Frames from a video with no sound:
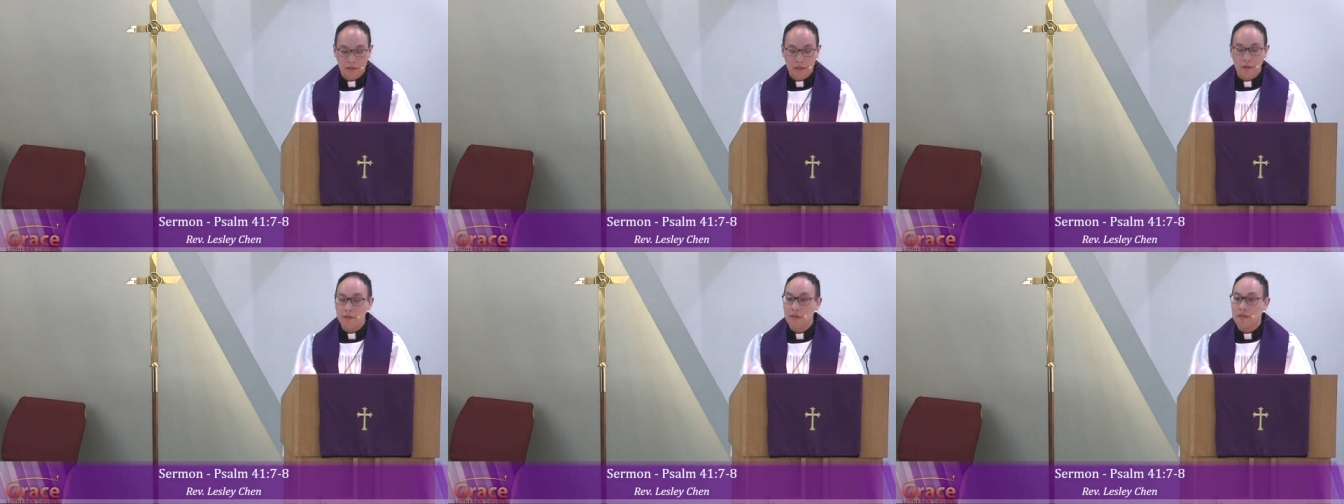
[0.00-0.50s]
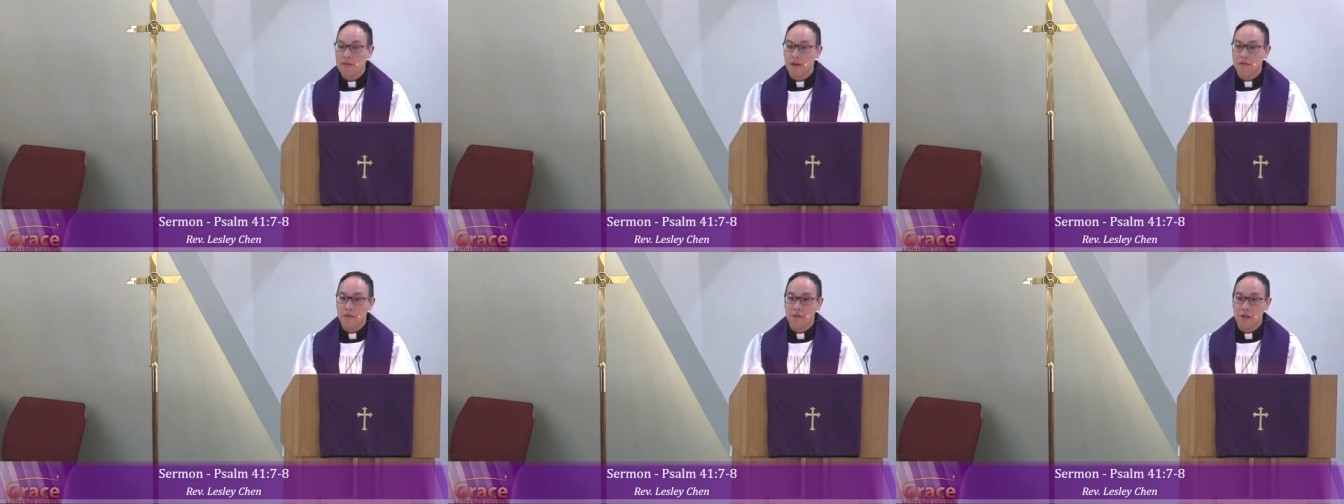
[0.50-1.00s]
There was a
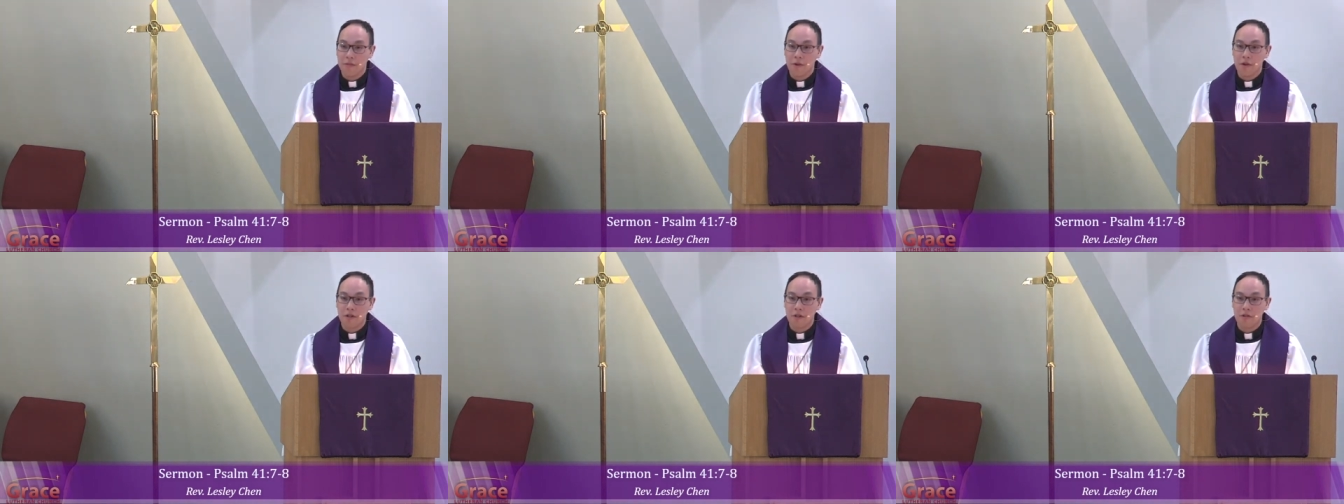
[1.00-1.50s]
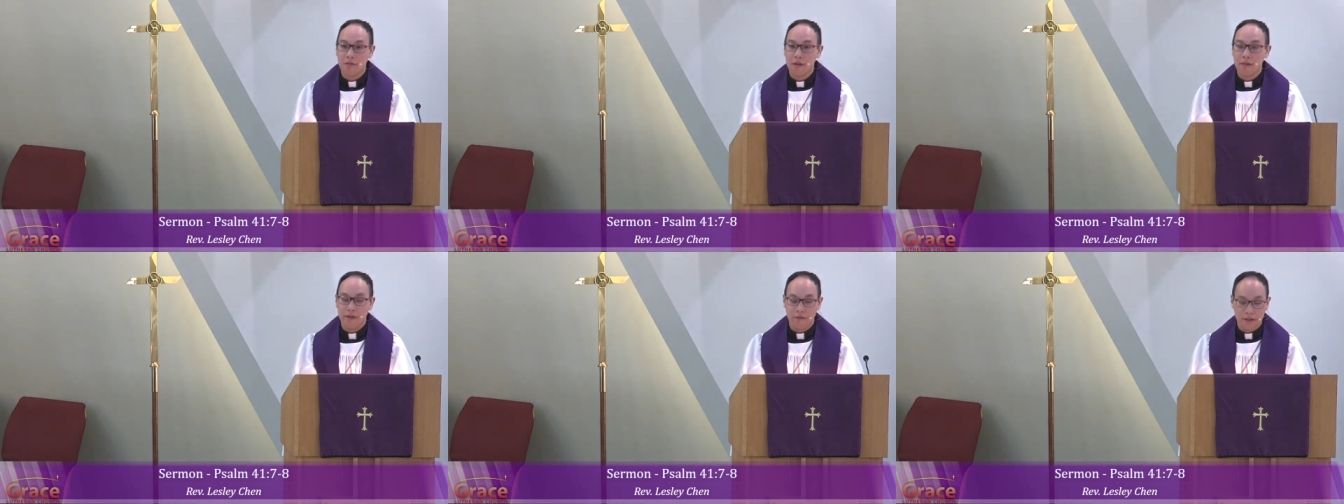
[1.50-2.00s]
cell phone commercial,
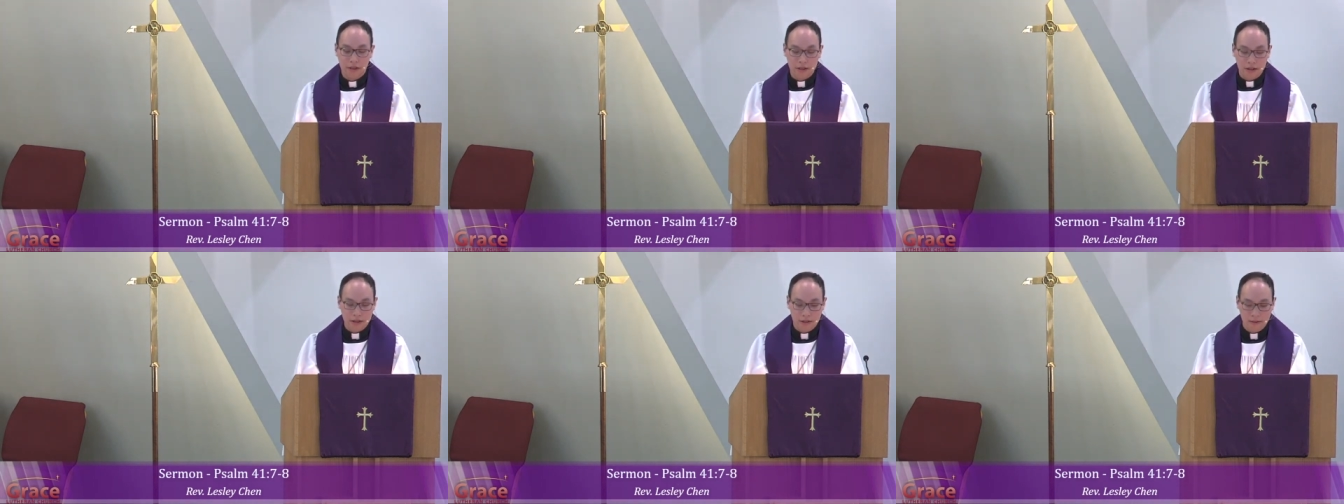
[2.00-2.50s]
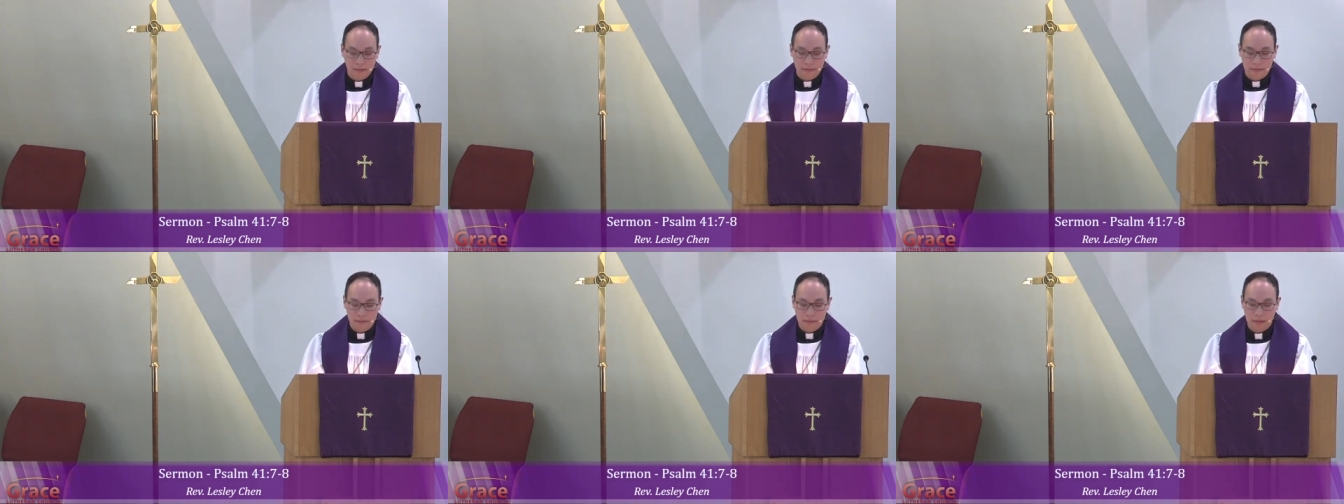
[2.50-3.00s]
maybe you've seen it,
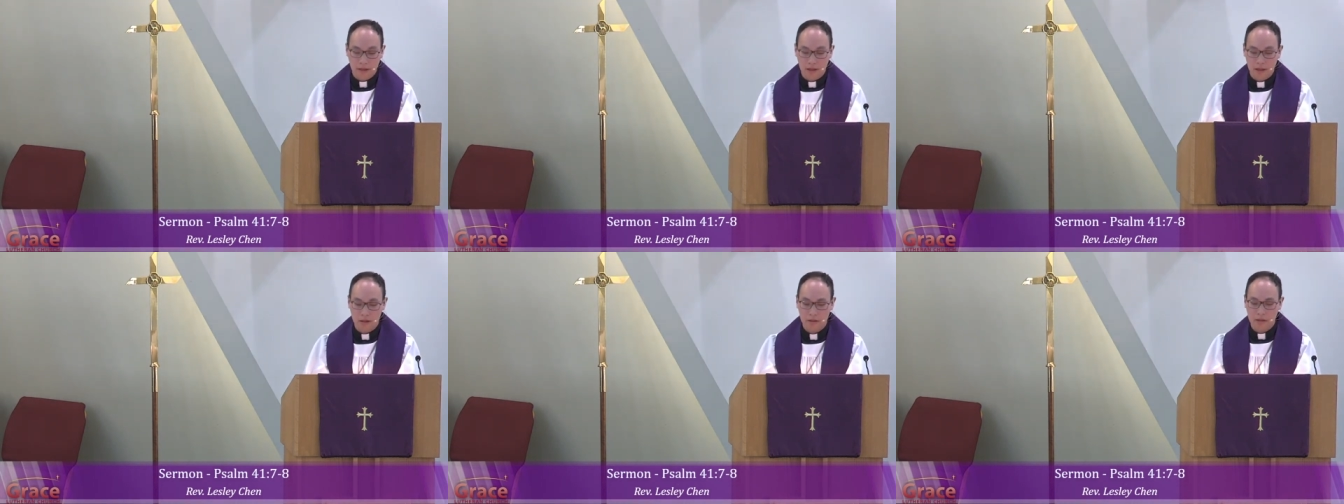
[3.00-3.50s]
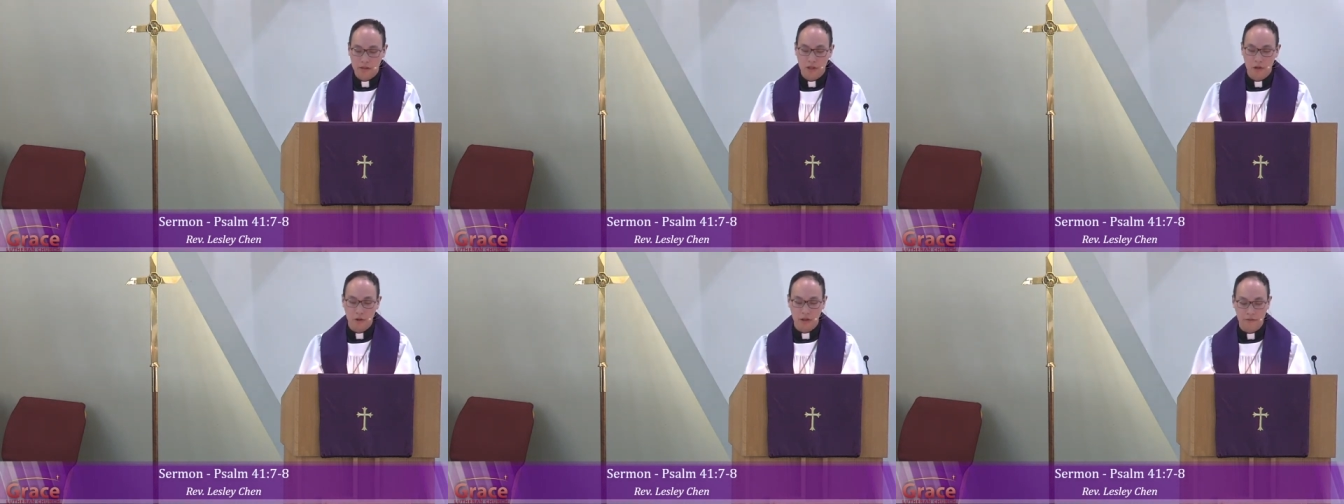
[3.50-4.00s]
it
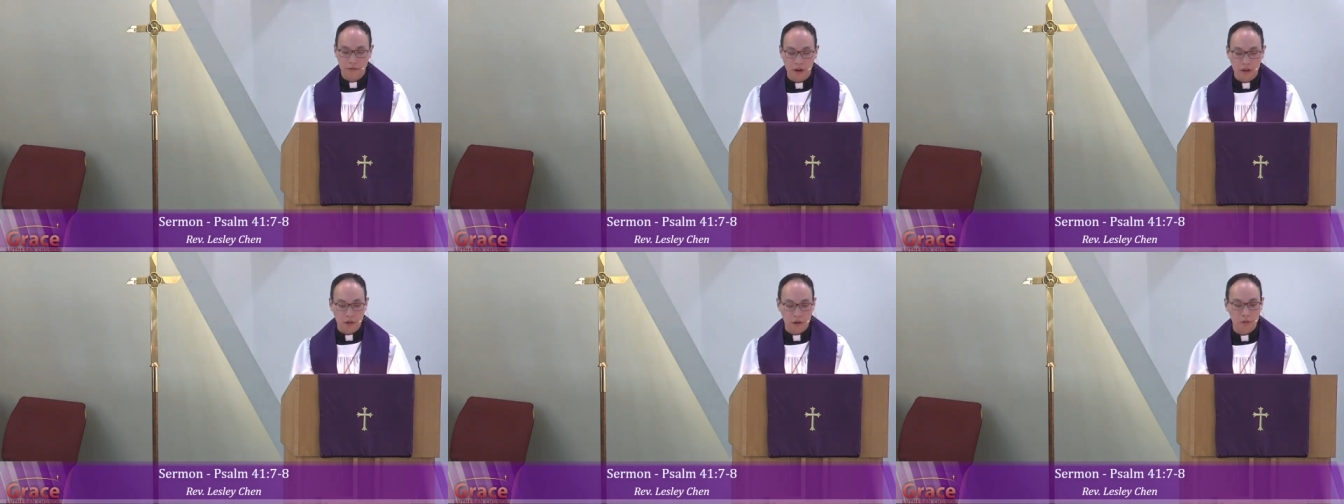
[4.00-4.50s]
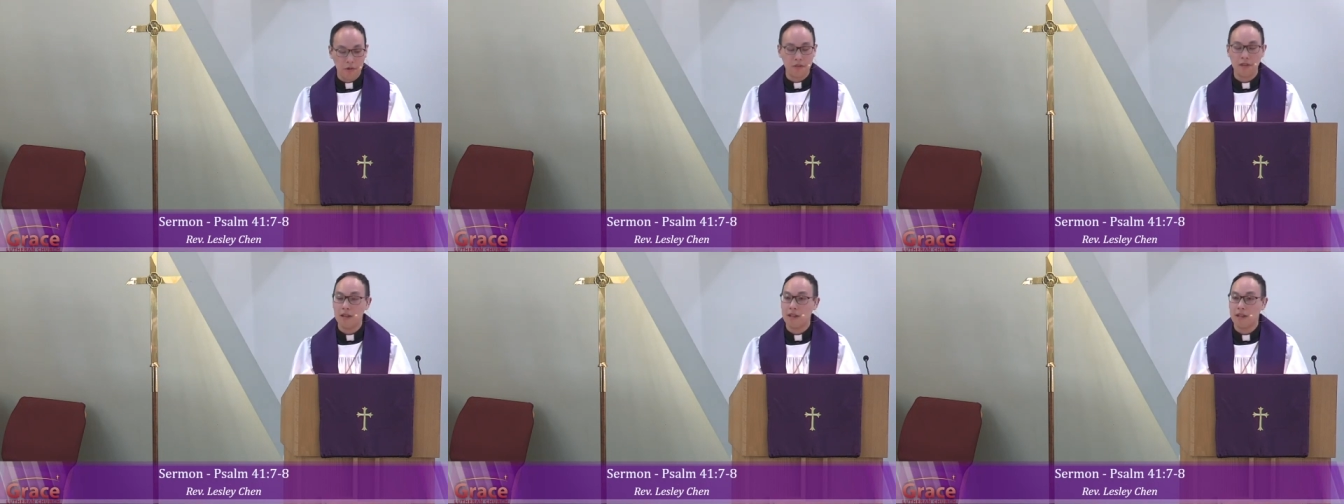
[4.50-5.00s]
showed a father who was
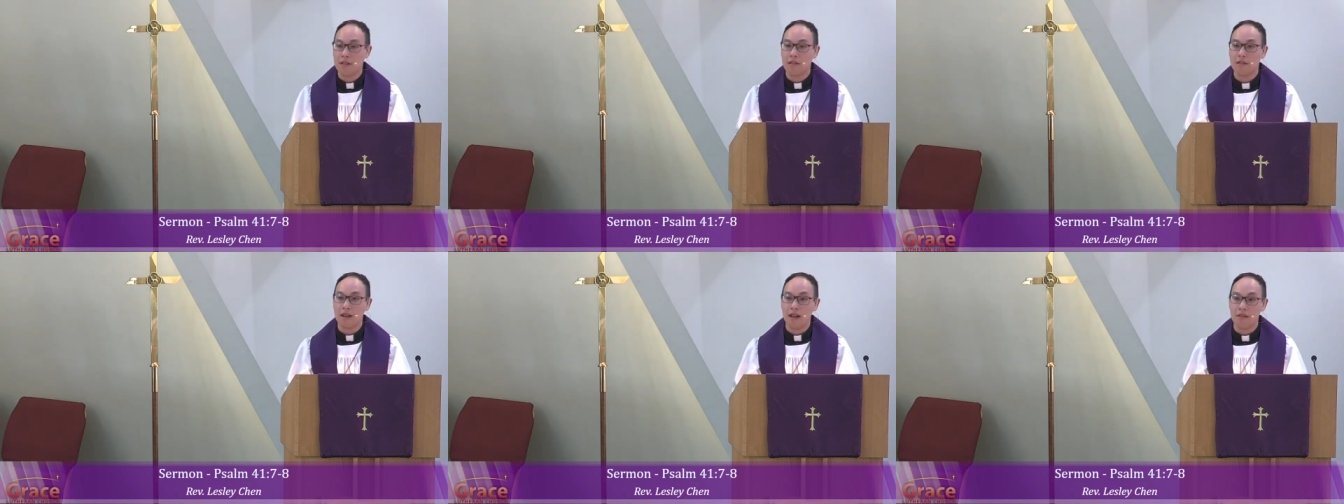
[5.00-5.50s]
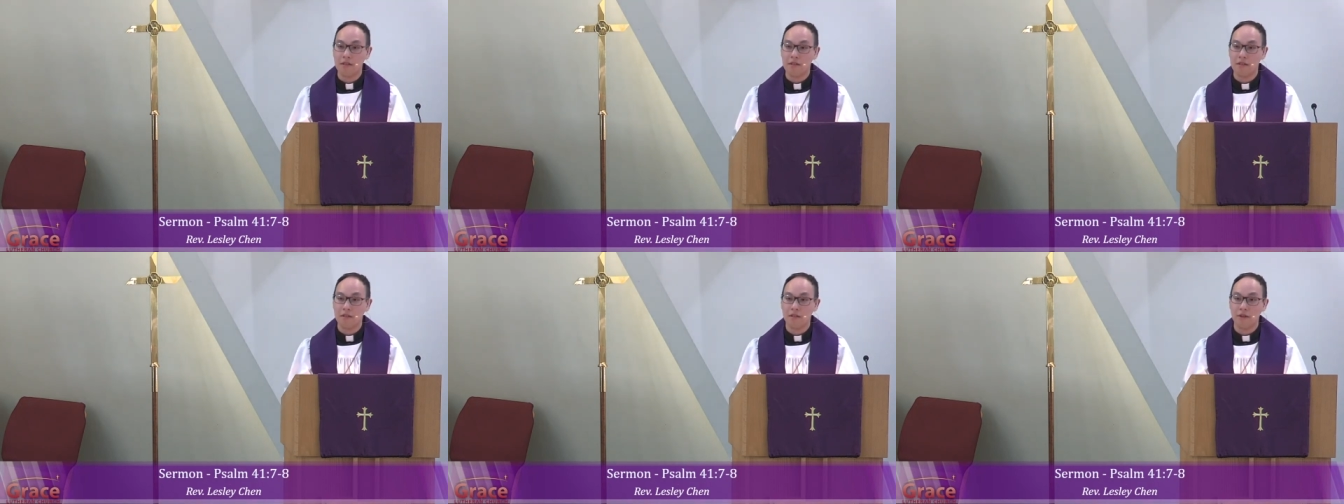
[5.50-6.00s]
sitting in the
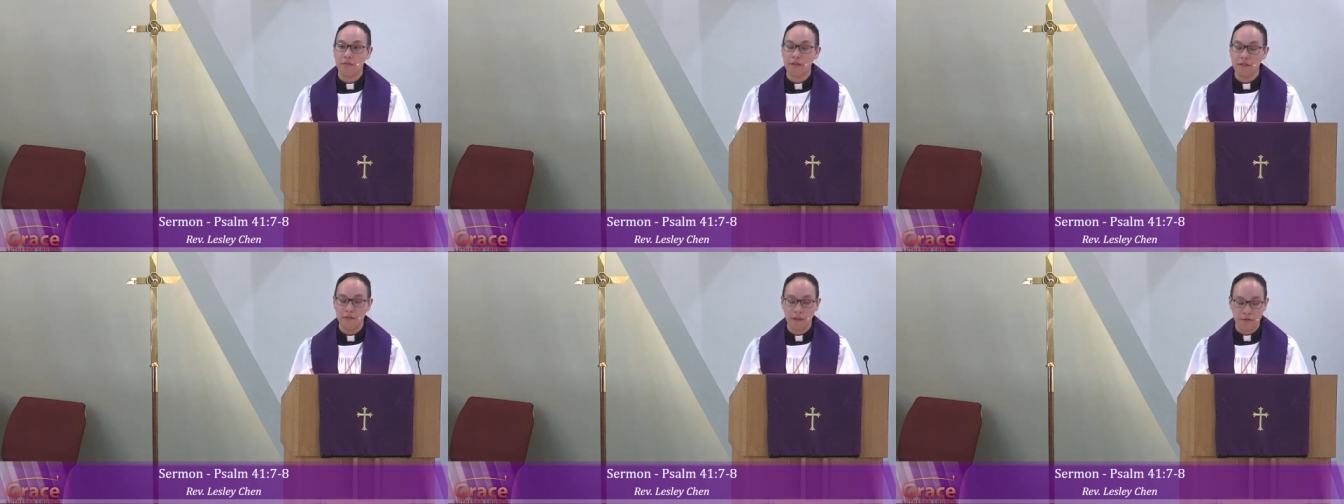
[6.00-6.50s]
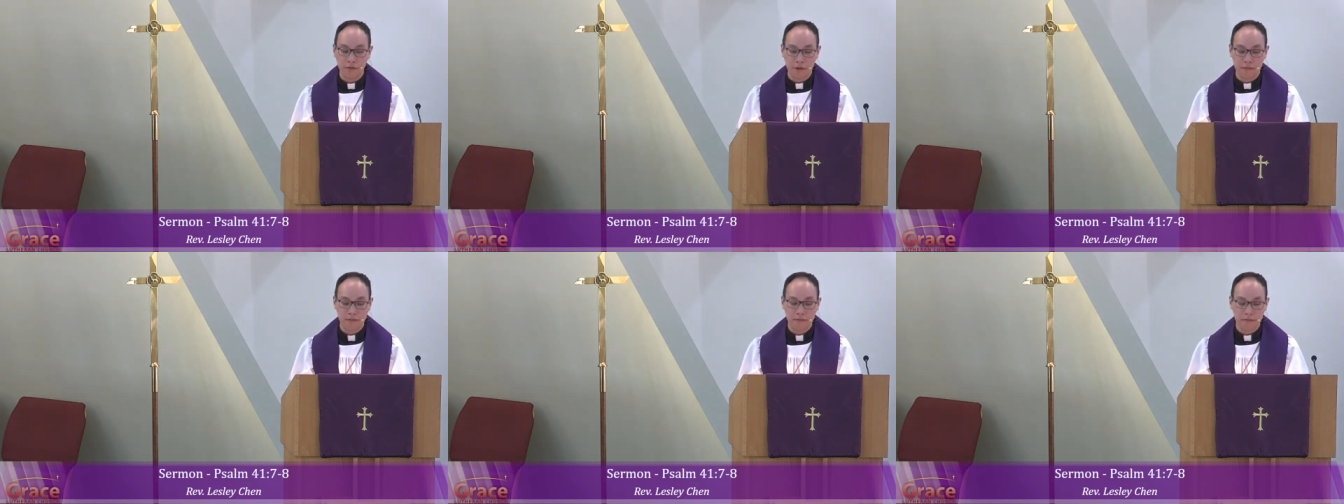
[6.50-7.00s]
silence of his living
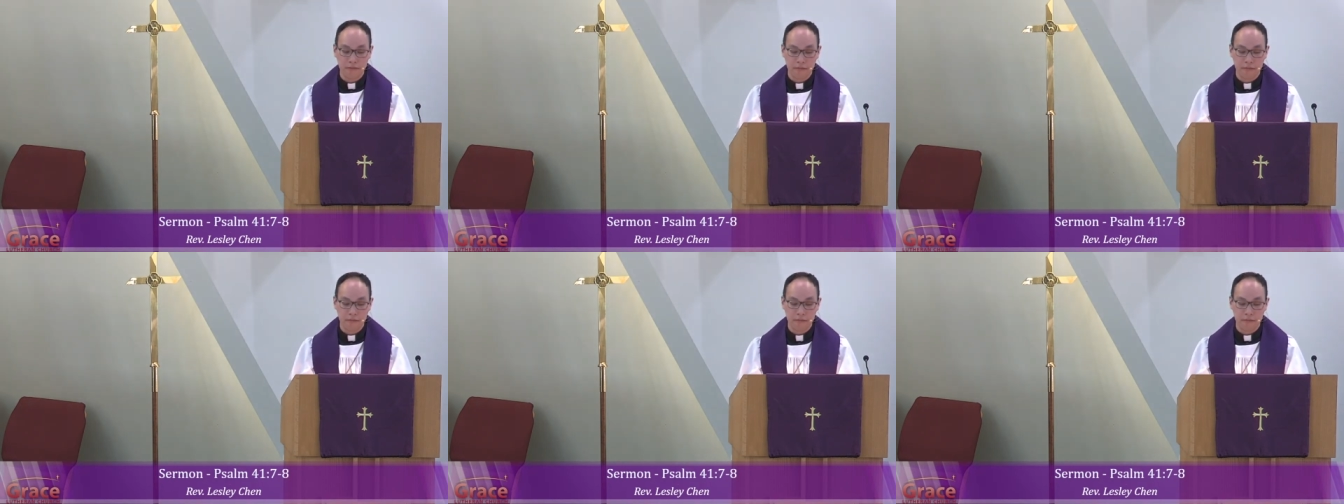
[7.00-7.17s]
room.